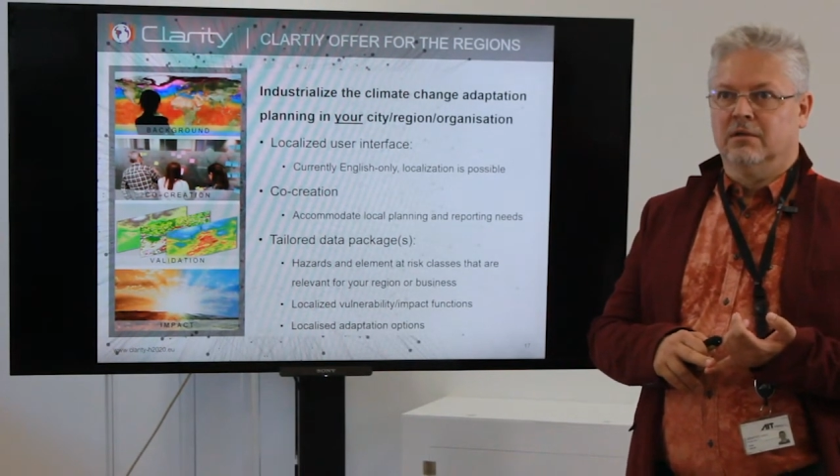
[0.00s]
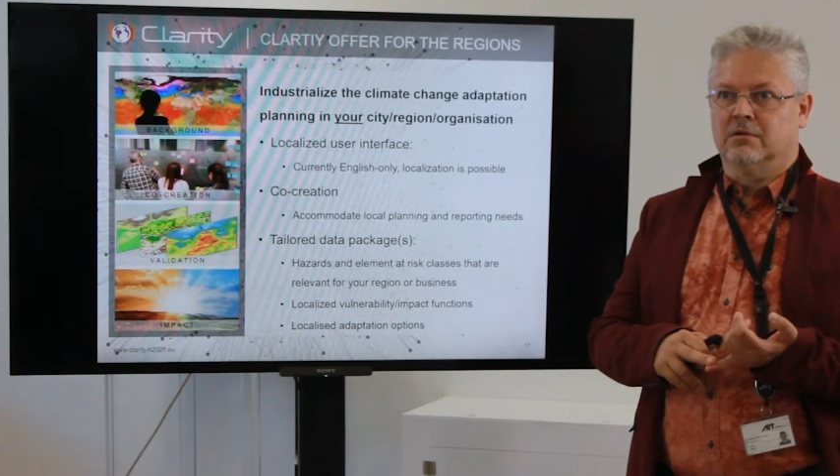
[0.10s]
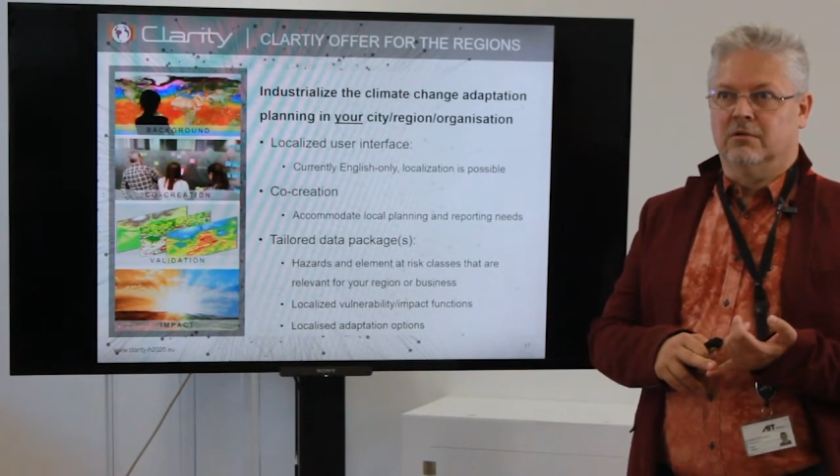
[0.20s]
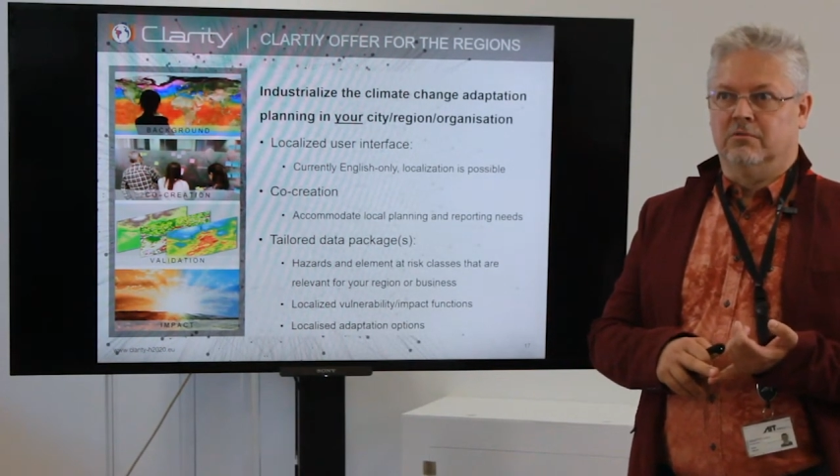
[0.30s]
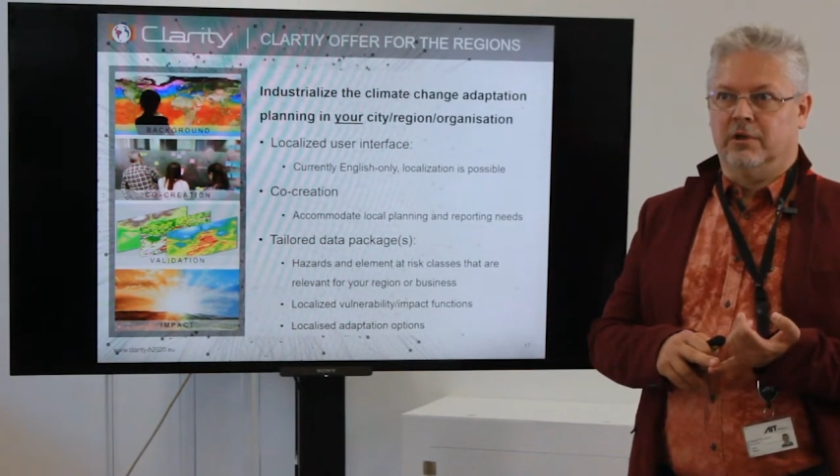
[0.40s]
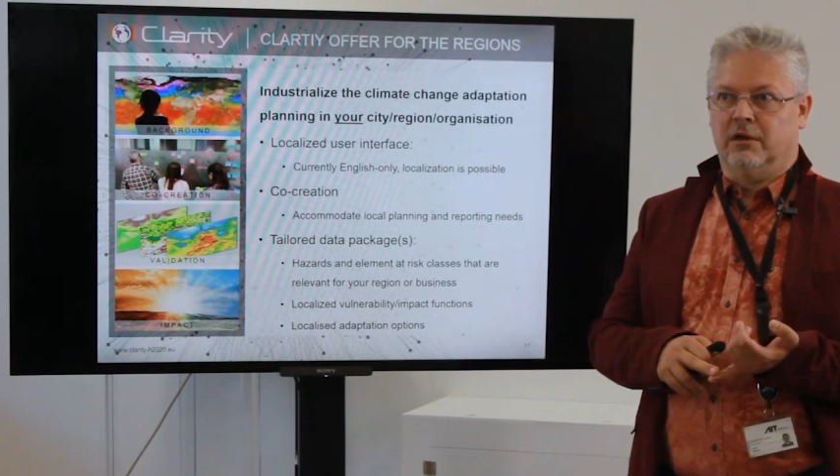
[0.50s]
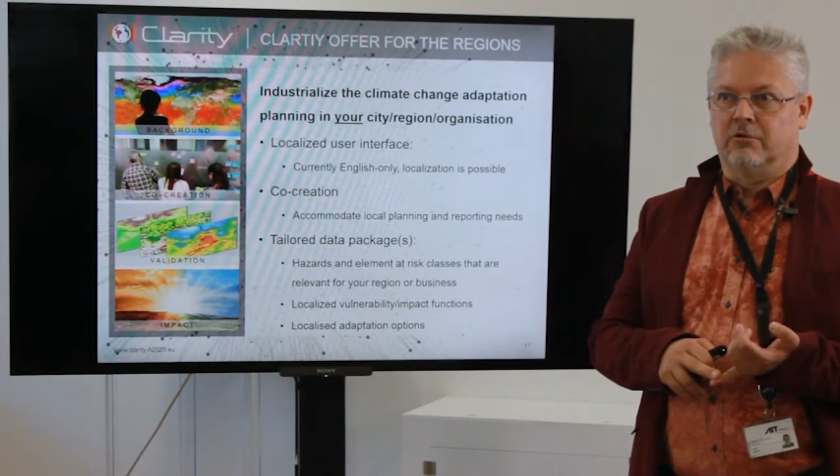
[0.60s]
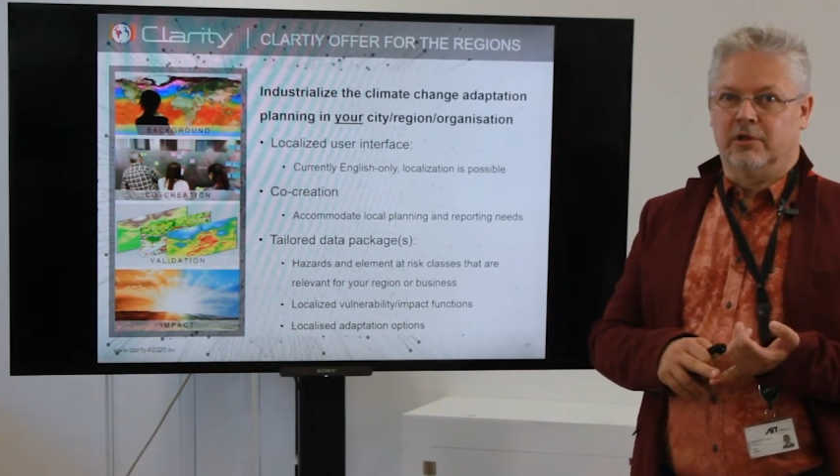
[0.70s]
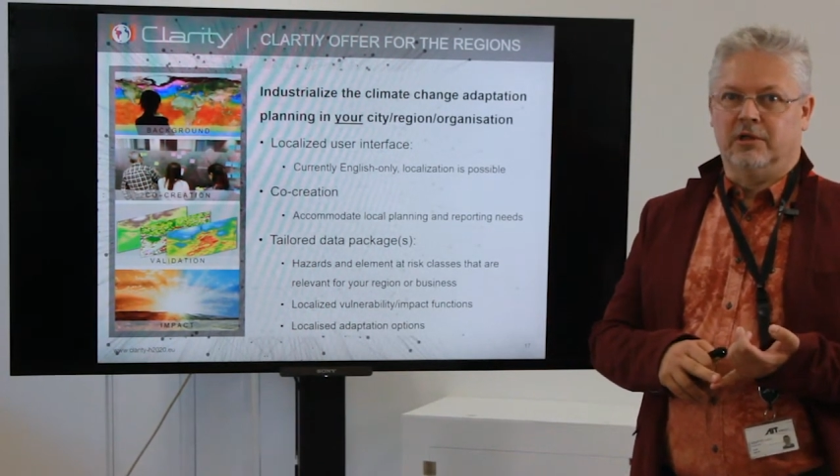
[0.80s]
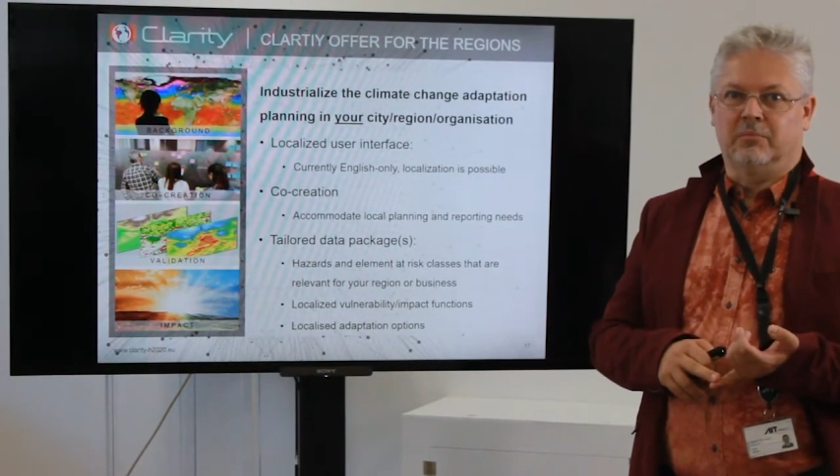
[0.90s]
So we are
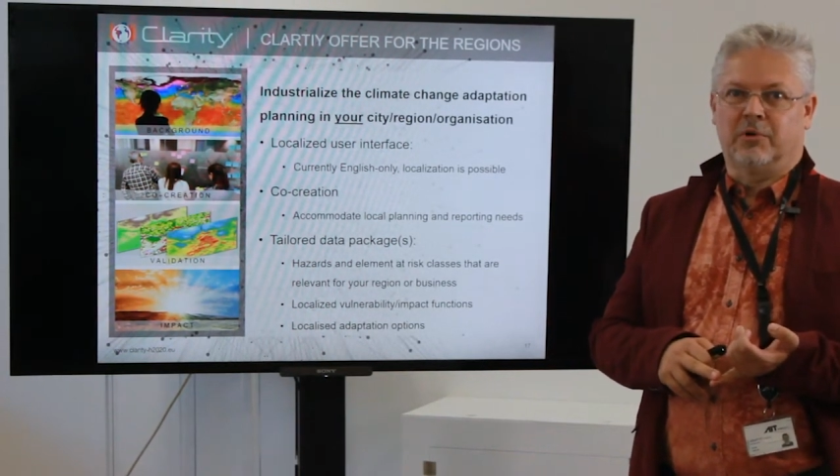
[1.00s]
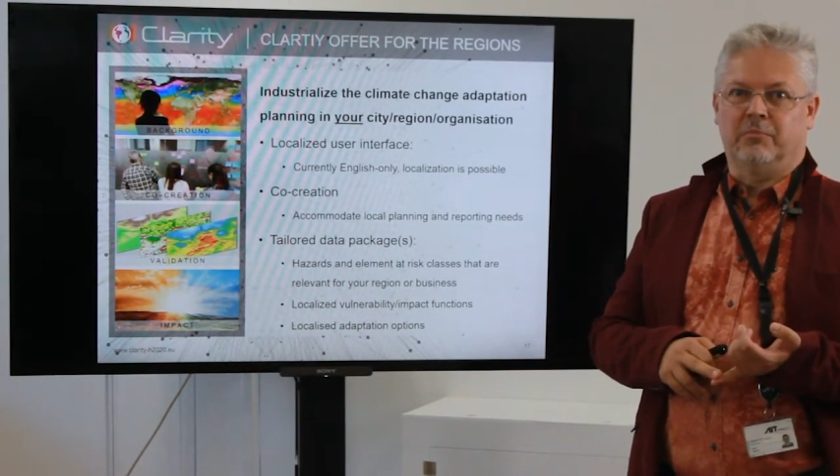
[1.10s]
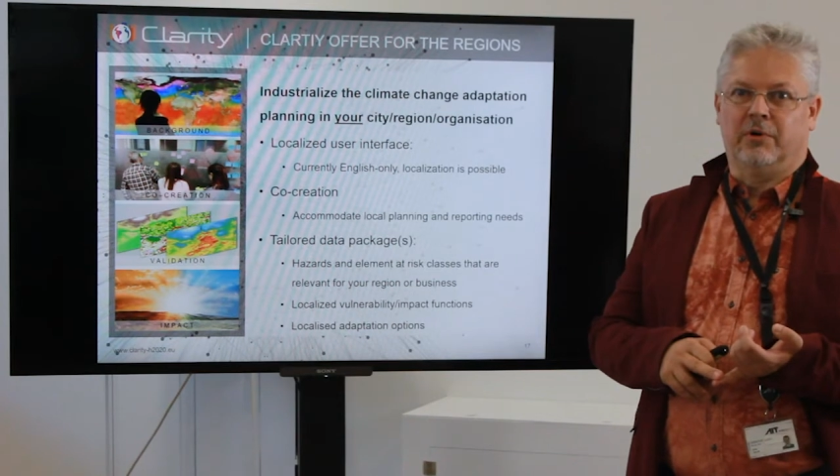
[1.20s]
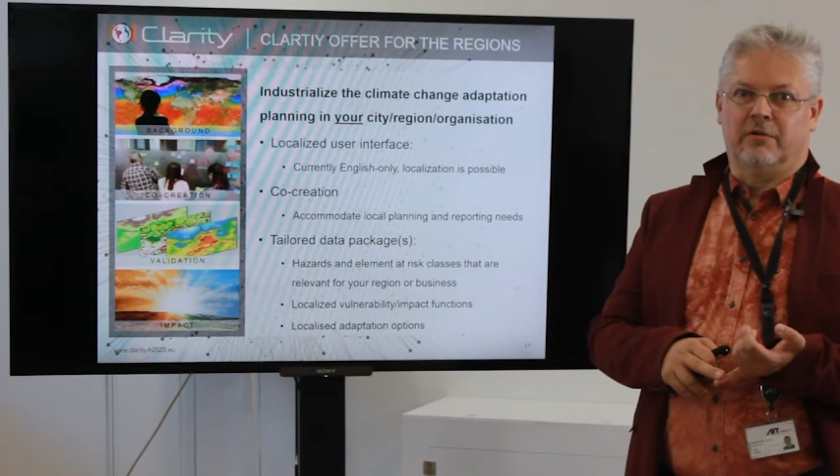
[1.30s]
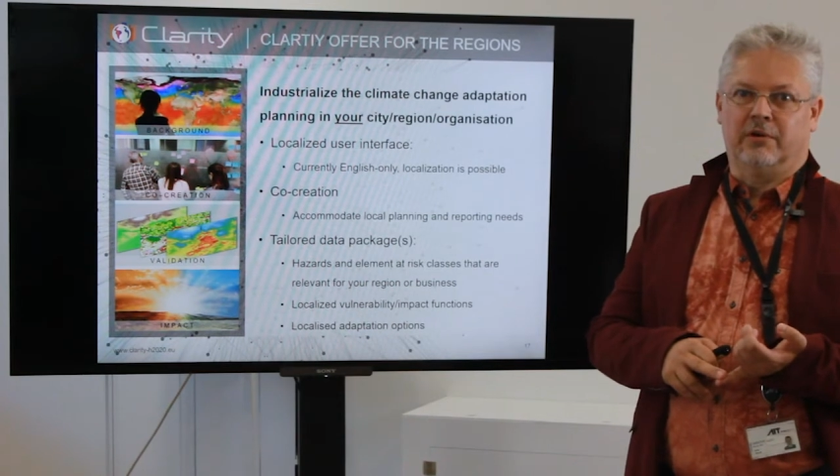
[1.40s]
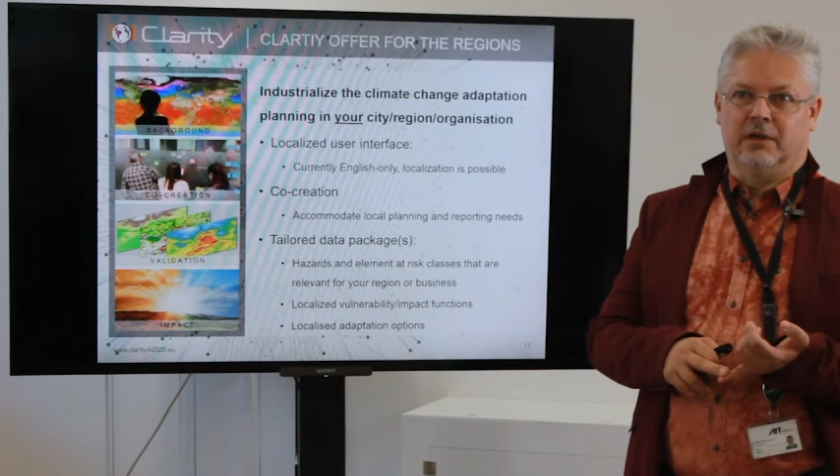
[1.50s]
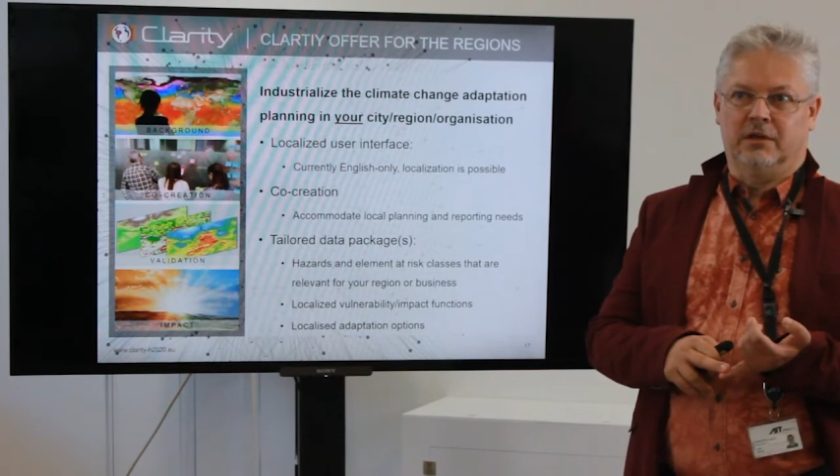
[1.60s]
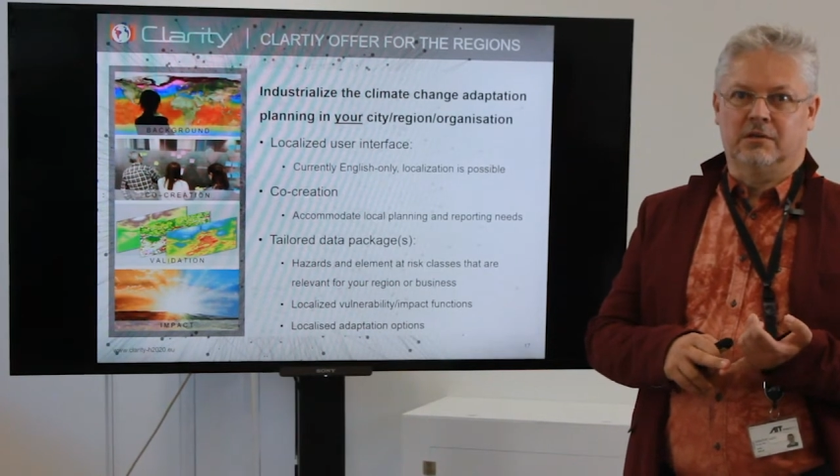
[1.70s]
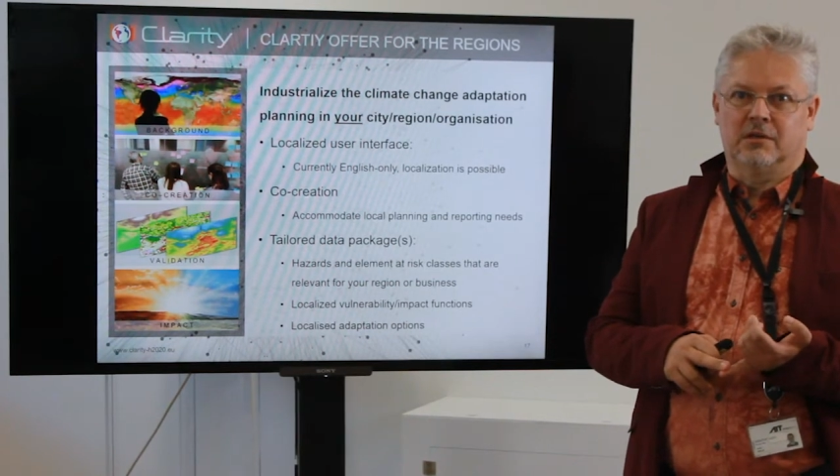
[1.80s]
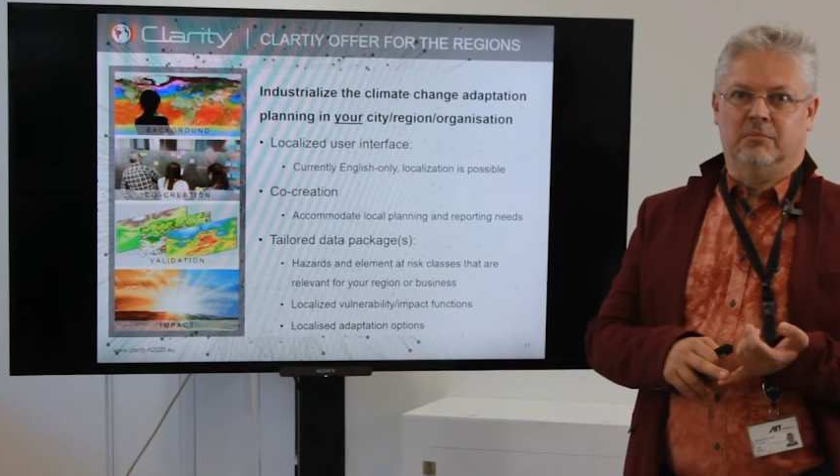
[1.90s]
already
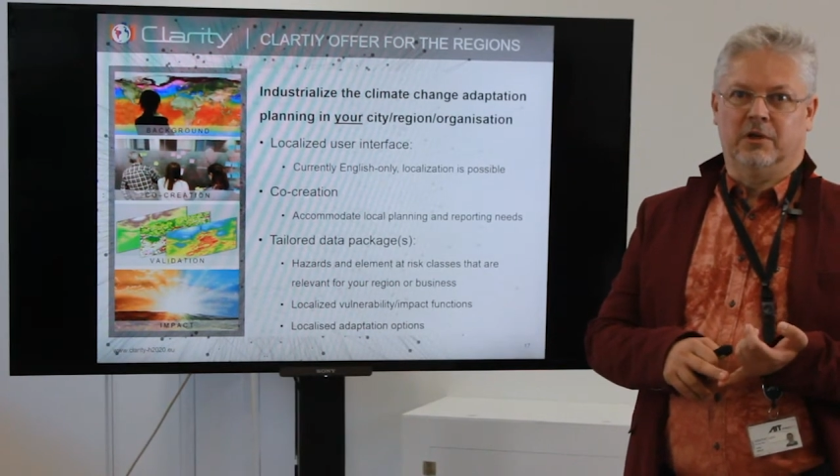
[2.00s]
preparing some